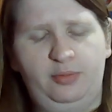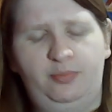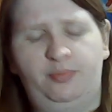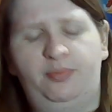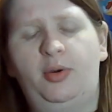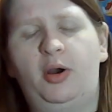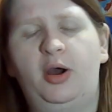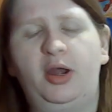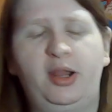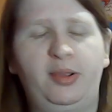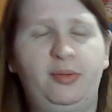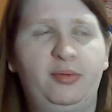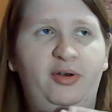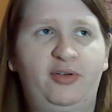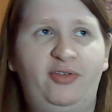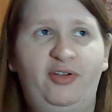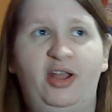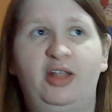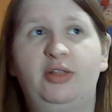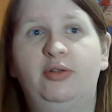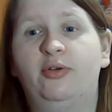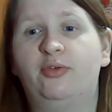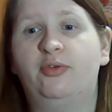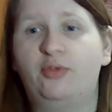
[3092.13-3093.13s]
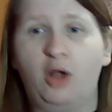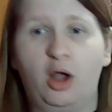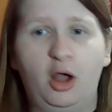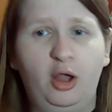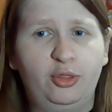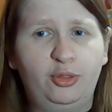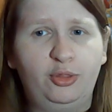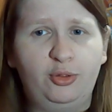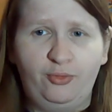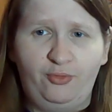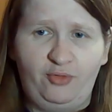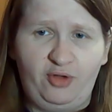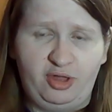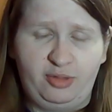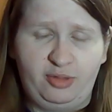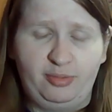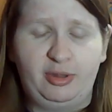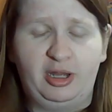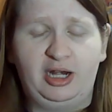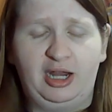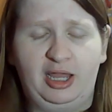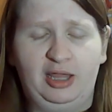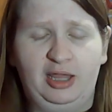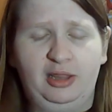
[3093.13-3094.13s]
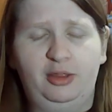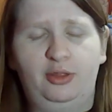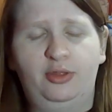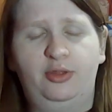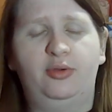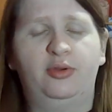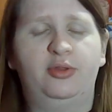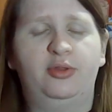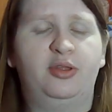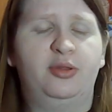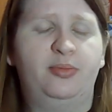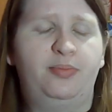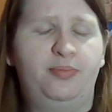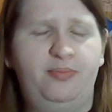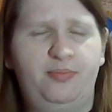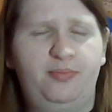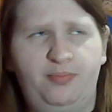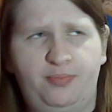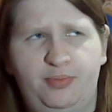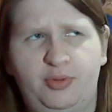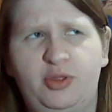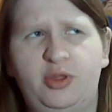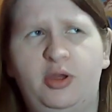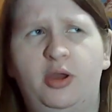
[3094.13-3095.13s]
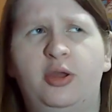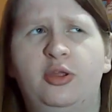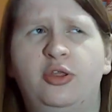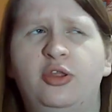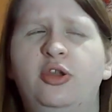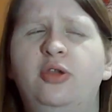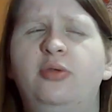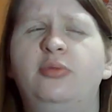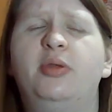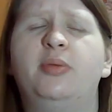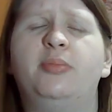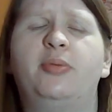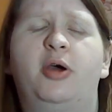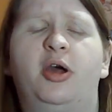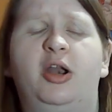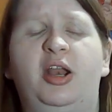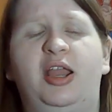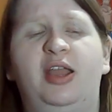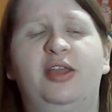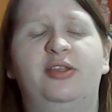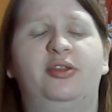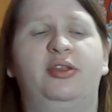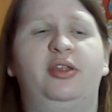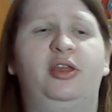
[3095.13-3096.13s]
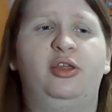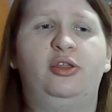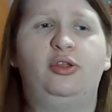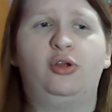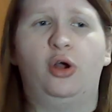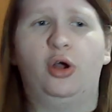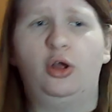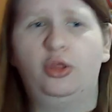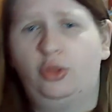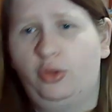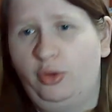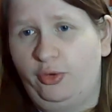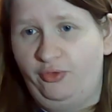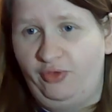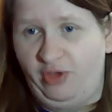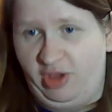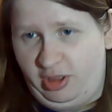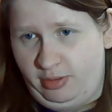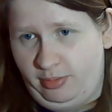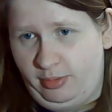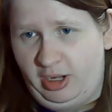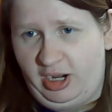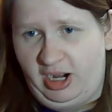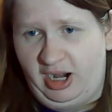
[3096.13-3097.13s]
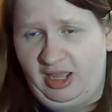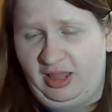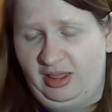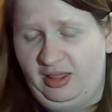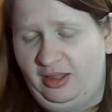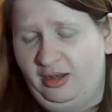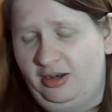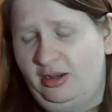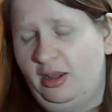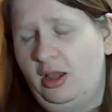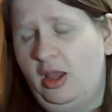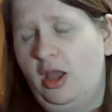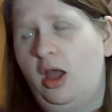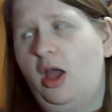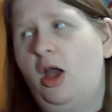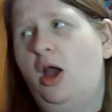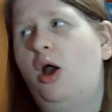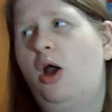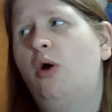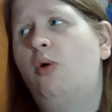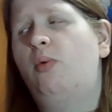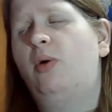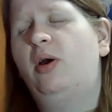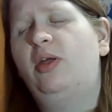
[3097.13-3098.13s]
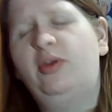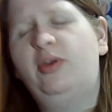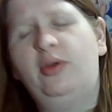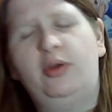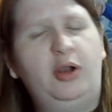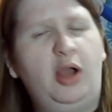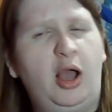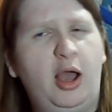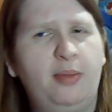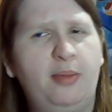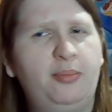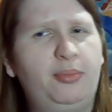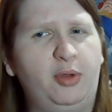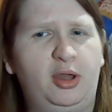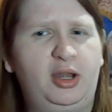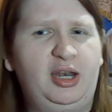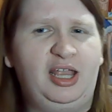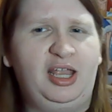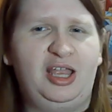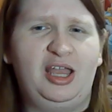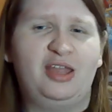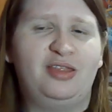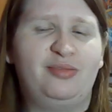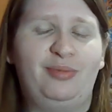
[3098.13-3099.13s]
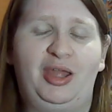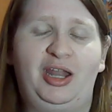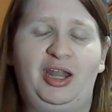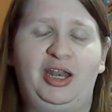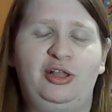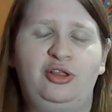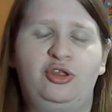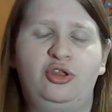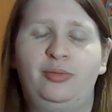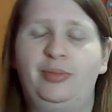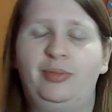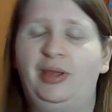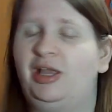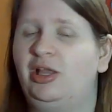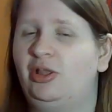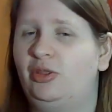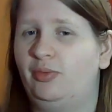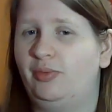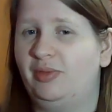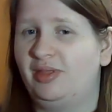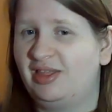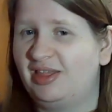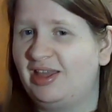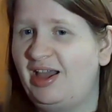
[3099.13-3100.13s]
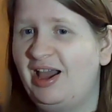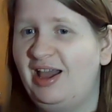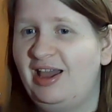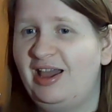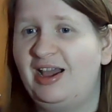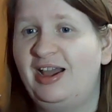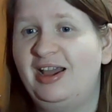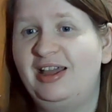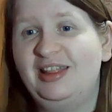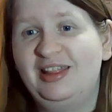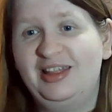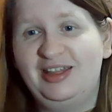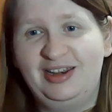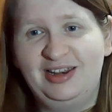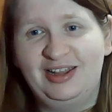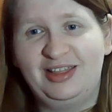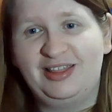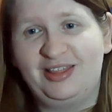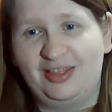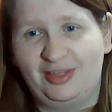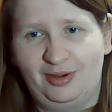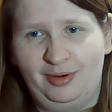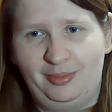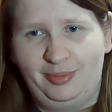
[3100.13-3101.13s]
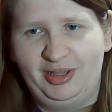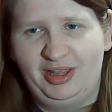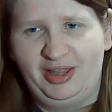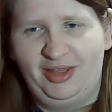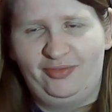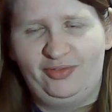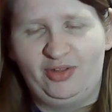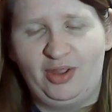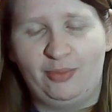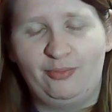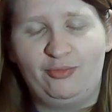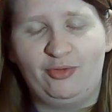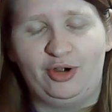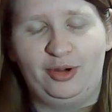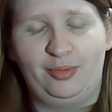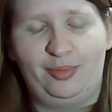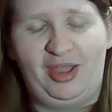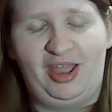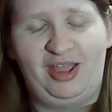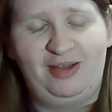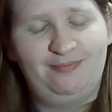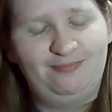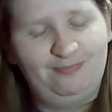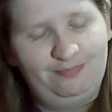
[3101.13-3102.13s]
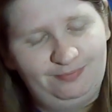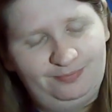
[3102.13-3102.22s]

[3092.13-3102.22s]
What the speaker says: Bonnie would have had to have gone through Fishman Island. So it's assumed that Bonnie has at least gone through Fishman Island. Whether or not Bonnie has managed to make it to a Sky Island is a little bit left up for debate.